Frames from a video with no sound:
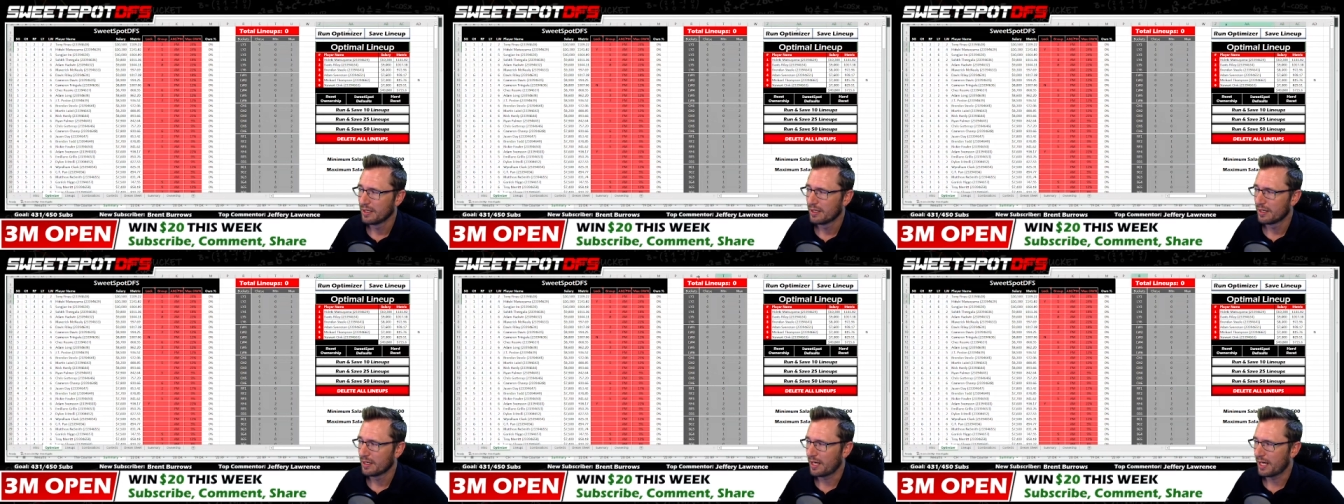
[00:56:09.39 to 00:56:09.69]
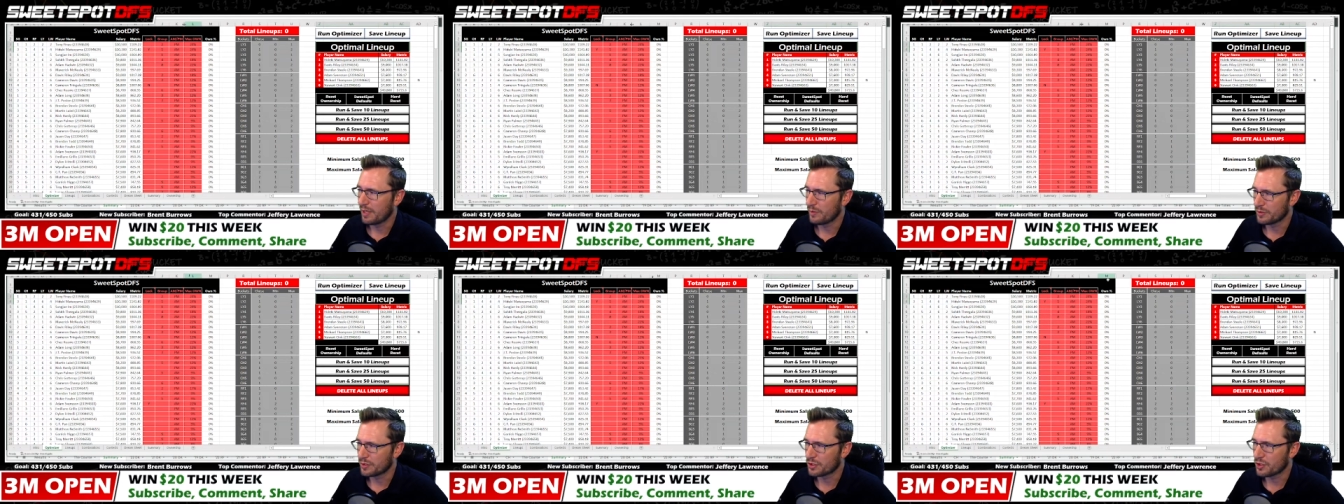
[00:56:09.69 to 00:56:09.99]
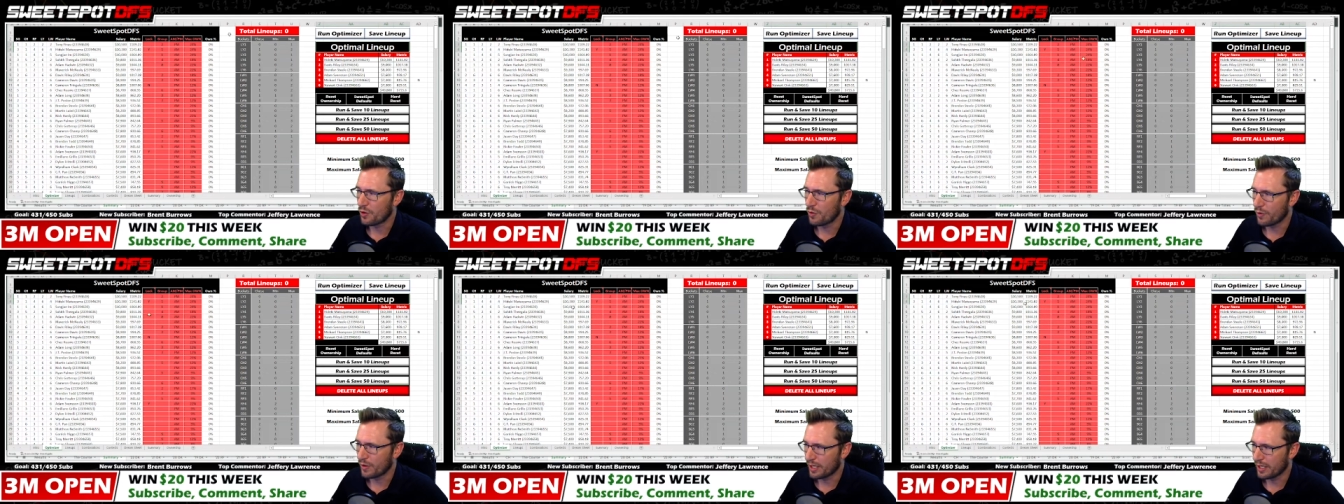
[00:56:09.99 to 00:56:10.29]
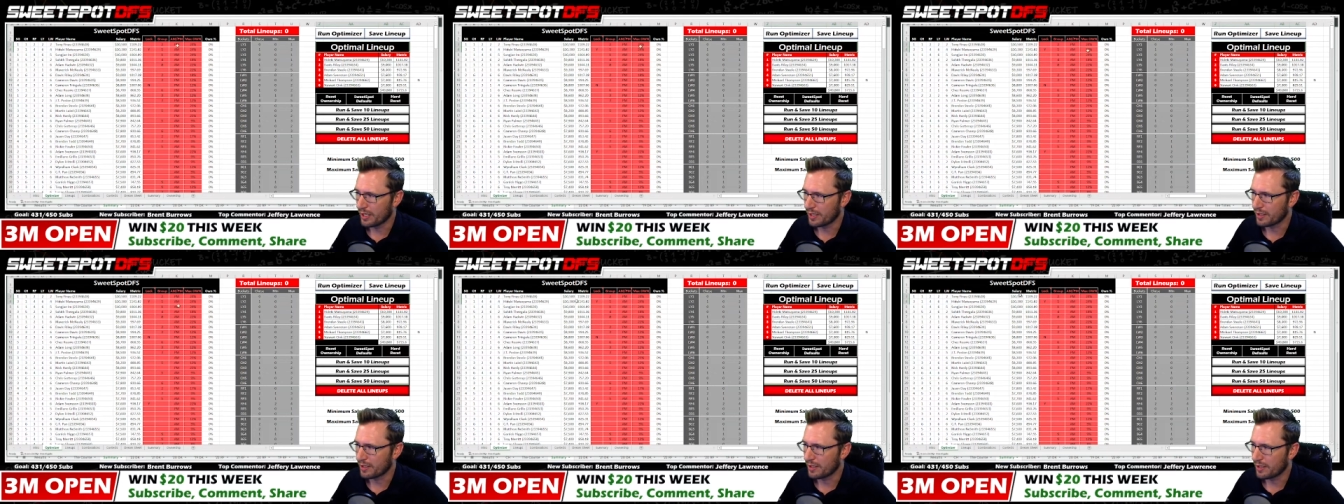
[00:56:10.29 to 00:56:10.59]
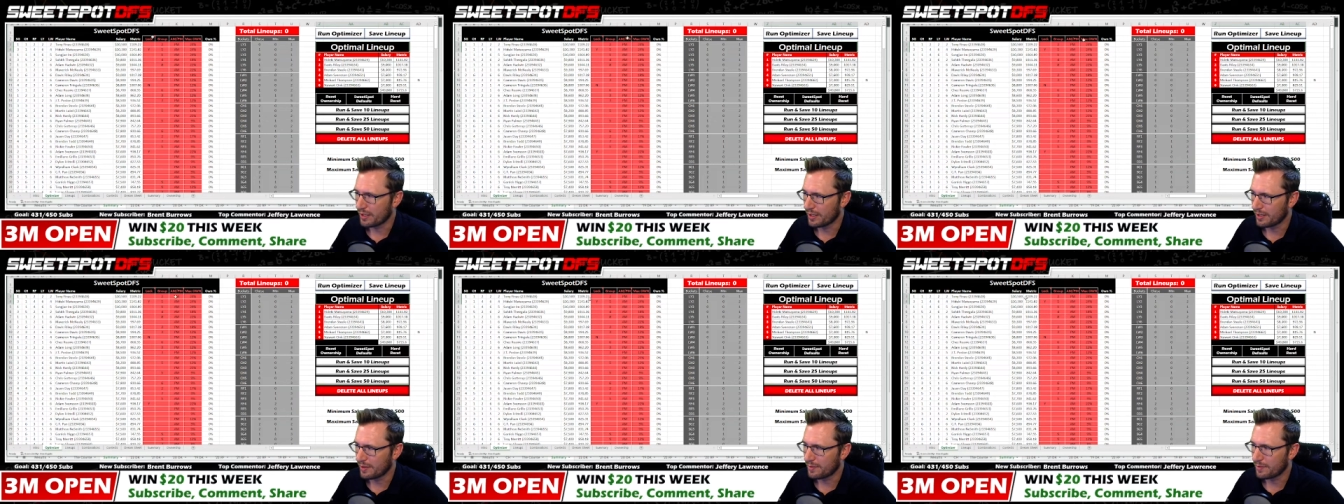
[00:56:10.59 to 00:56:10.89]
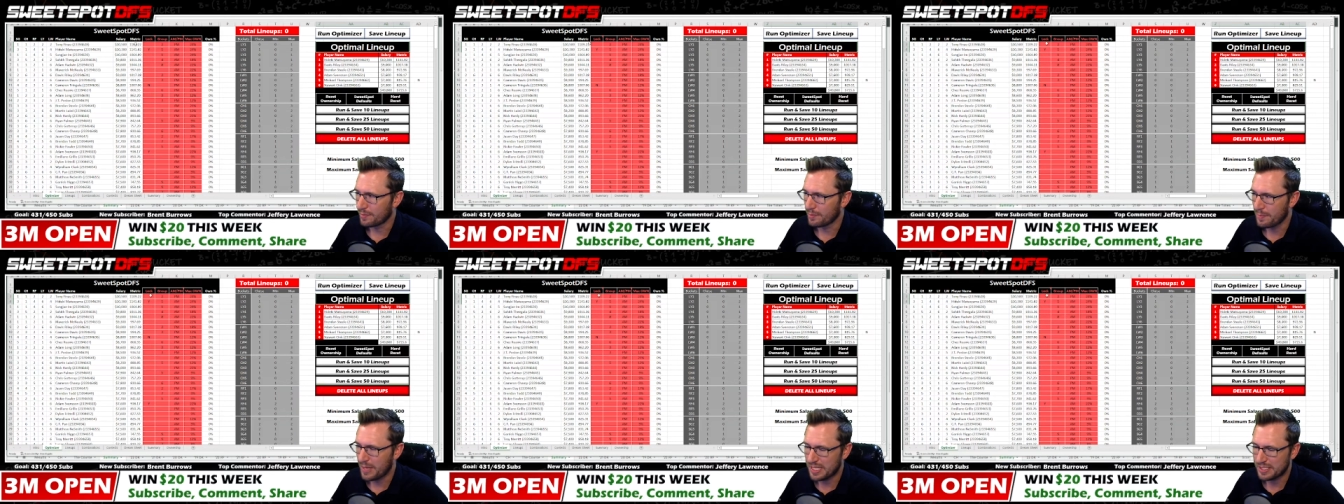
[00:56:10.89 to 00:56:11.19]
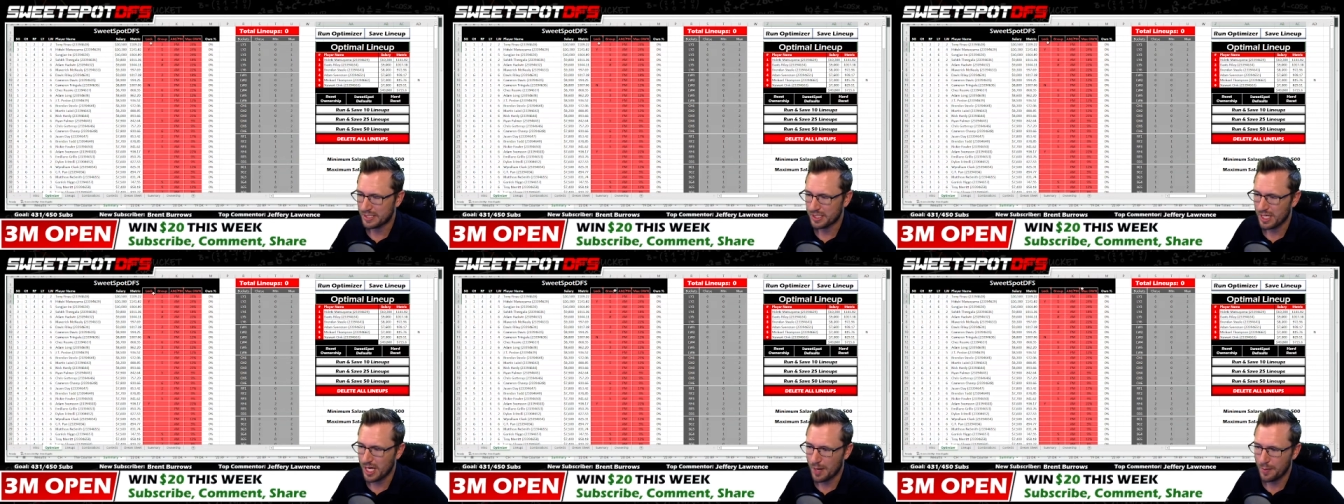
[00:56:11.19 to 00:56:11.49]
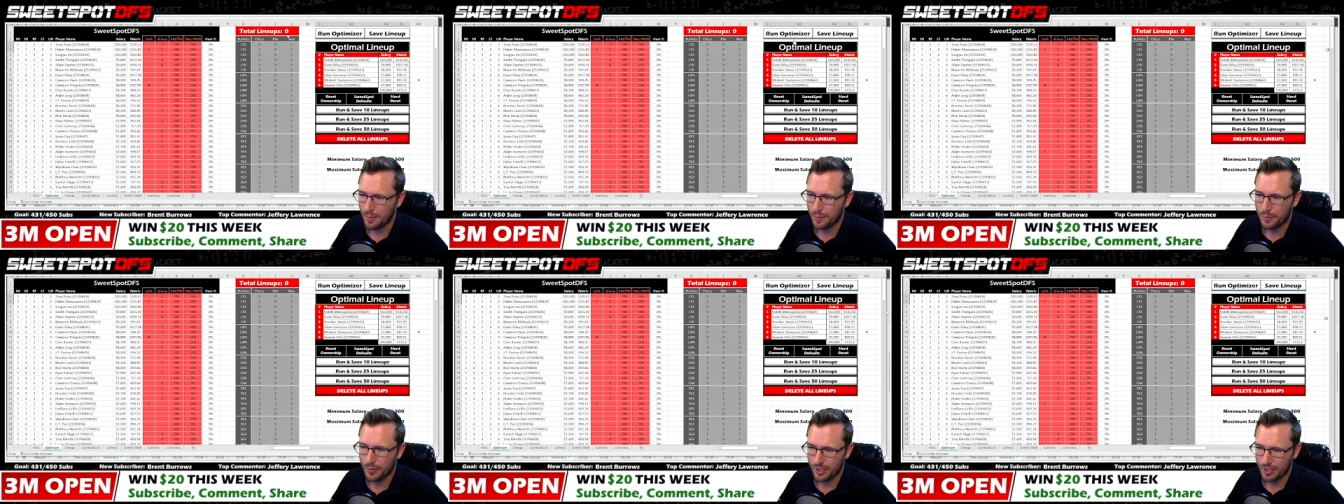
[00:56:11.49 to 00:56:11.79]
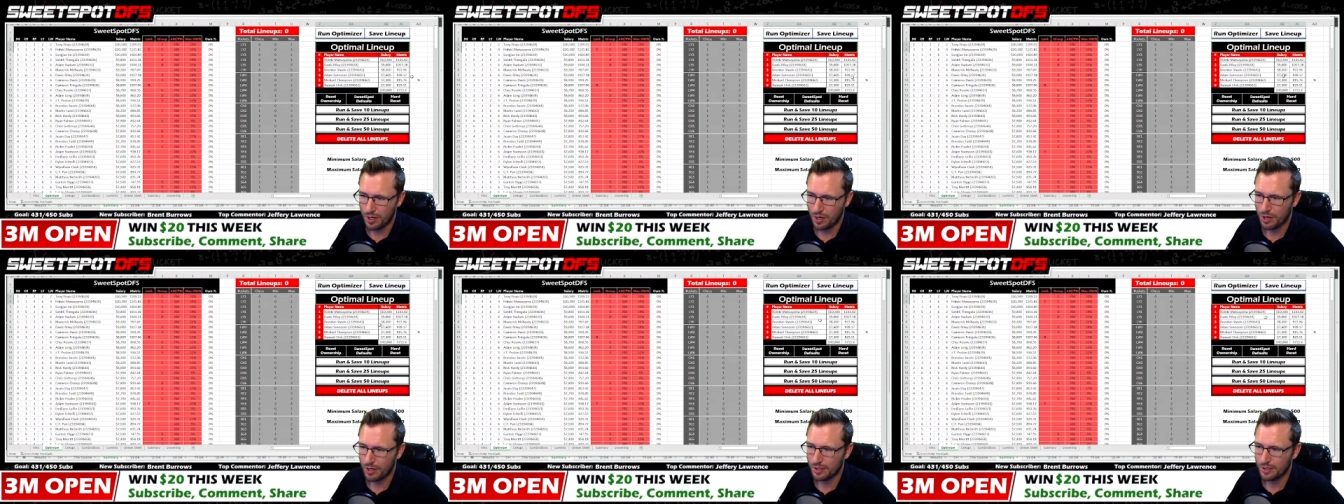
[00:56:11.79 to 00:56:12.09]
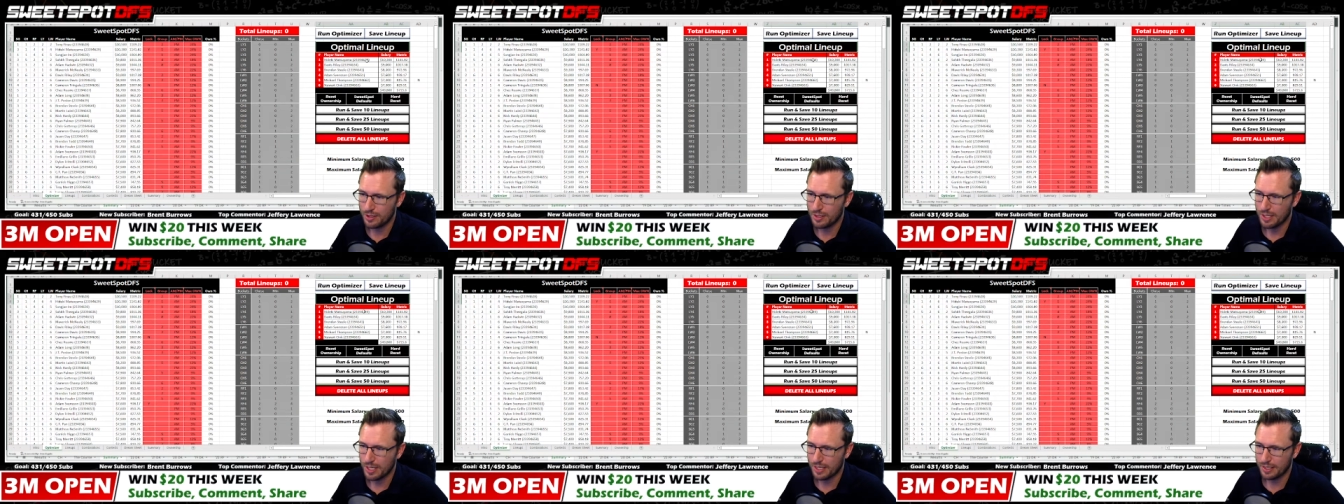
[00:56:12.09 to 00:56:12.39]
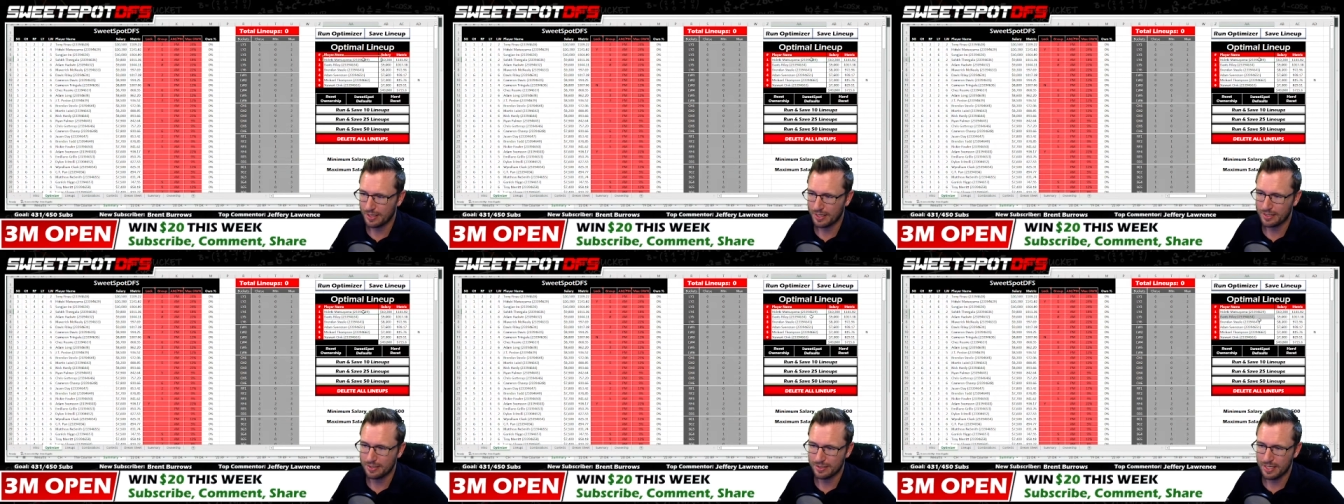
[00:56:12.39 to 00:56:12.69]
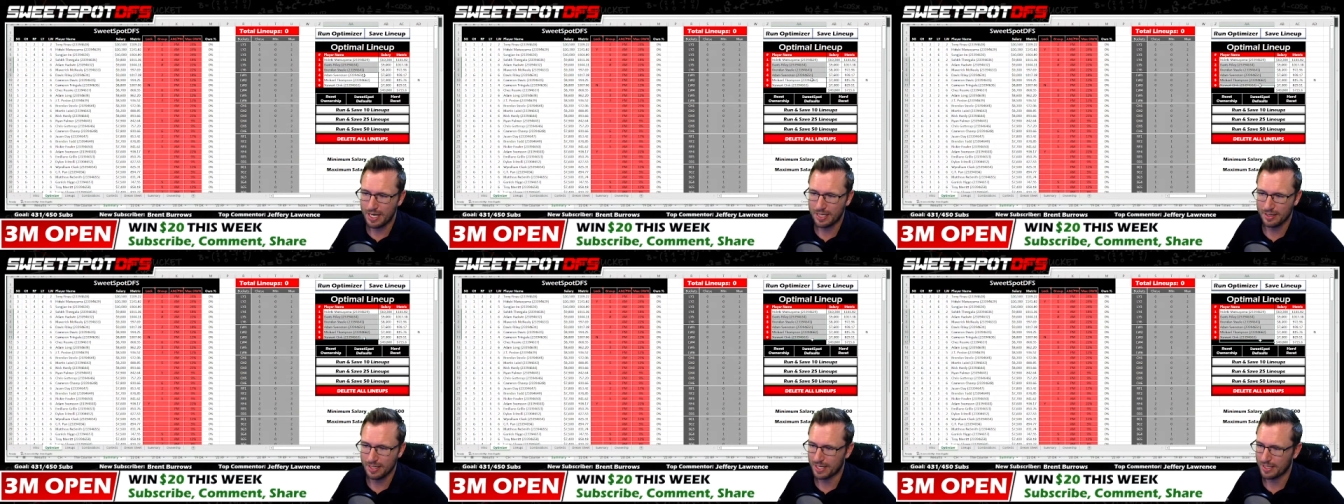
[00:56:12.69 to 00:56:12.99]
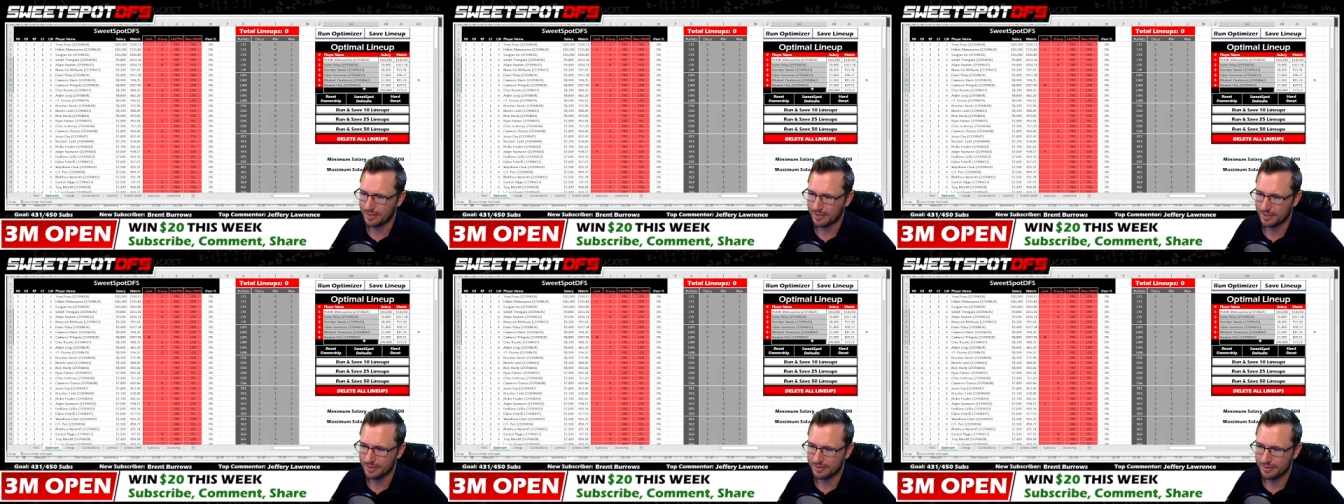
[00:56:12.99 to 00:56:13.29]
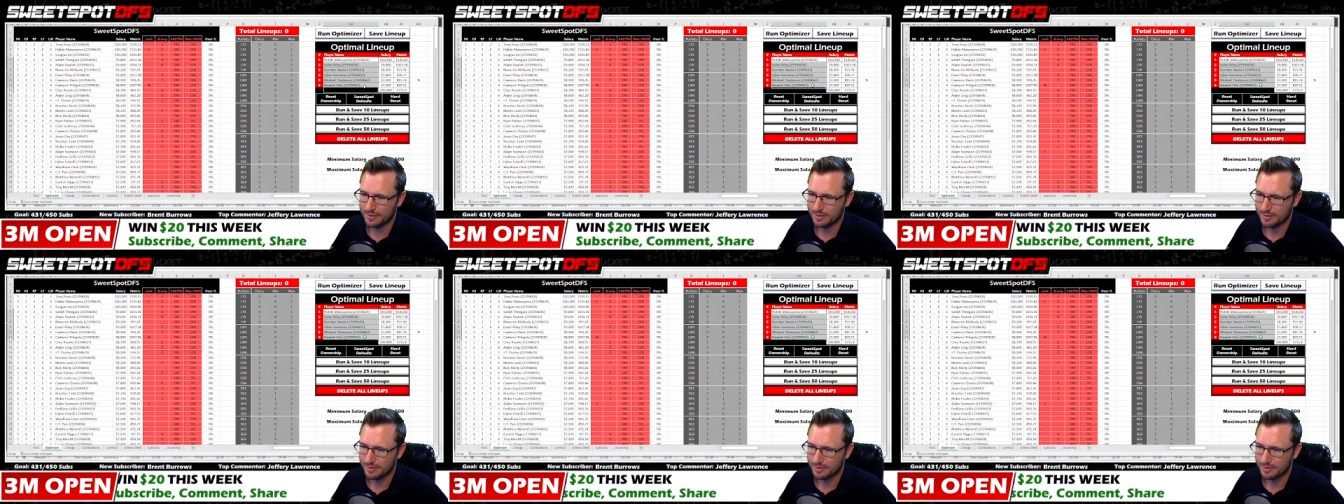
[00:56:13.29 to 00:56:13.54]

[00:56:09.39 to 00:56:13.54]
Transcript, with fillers: I was going uh, Matsuyama pretty hard, and I I like this.